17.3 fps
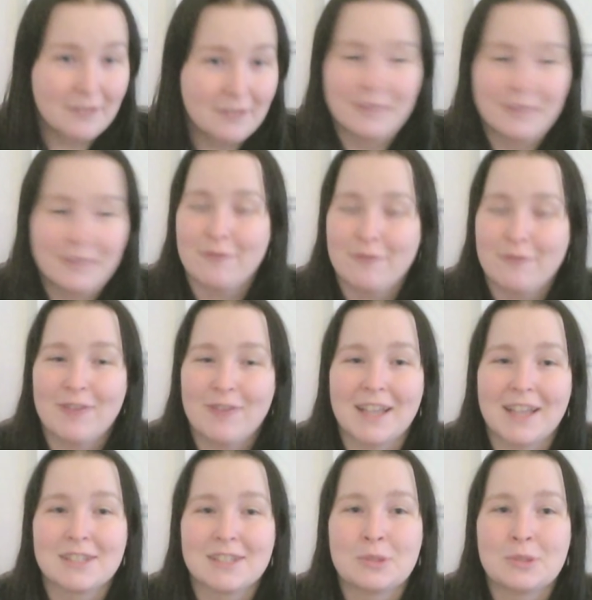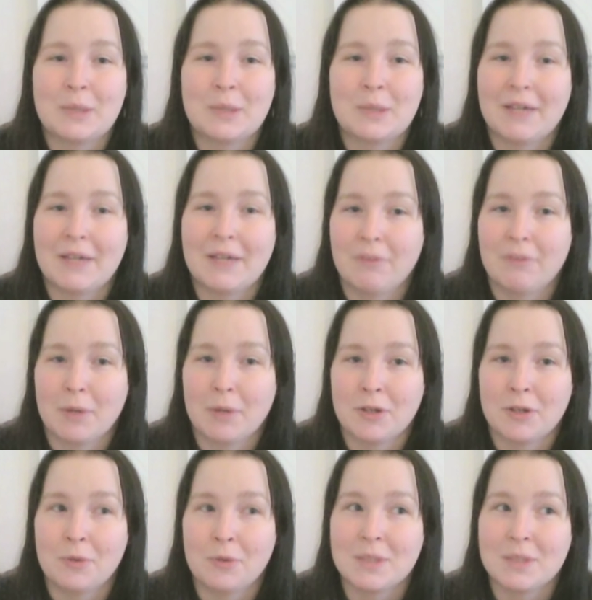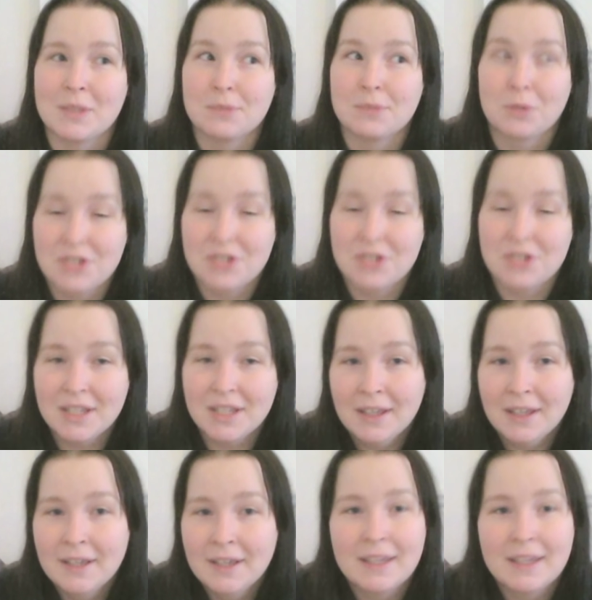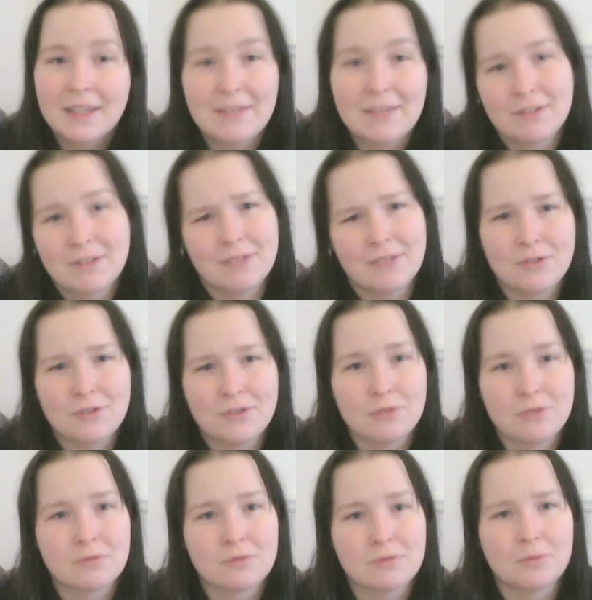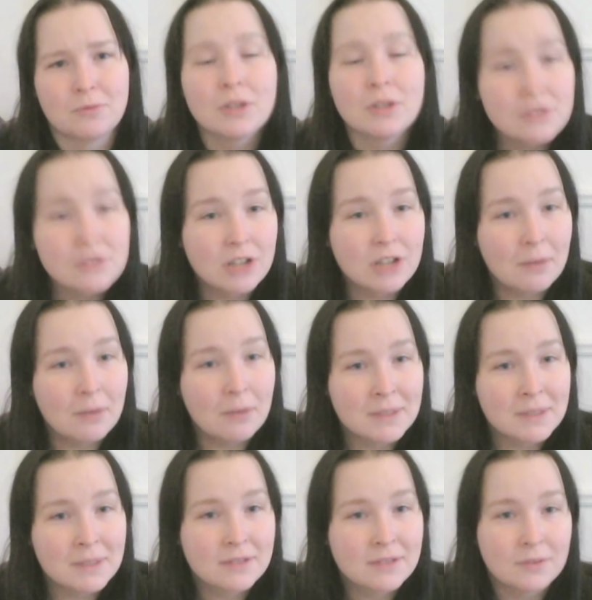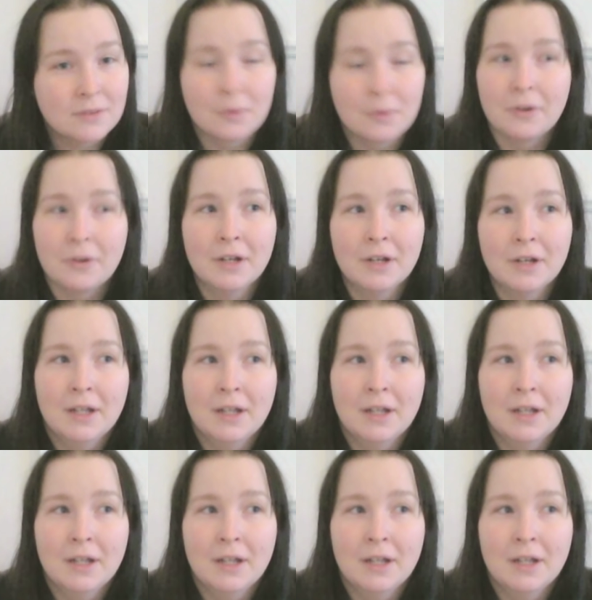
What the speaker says: and thanks to everyone who is watching. Even if you don't want to comment or